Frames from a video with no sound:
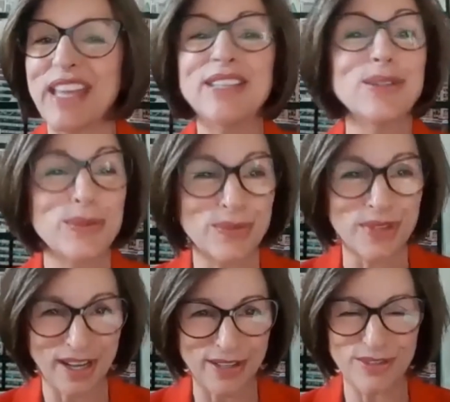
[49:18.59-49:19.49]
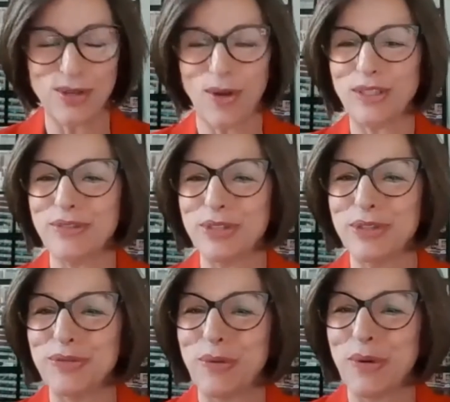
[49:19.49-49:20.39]
Thank you to all of
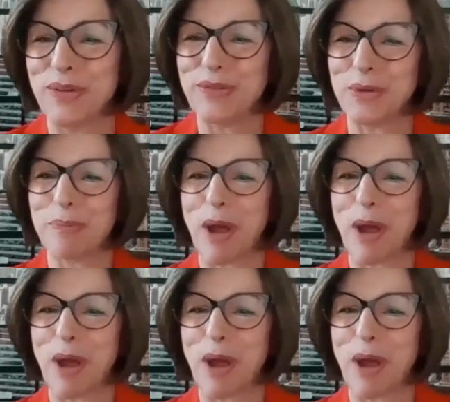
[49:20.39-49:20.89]
you for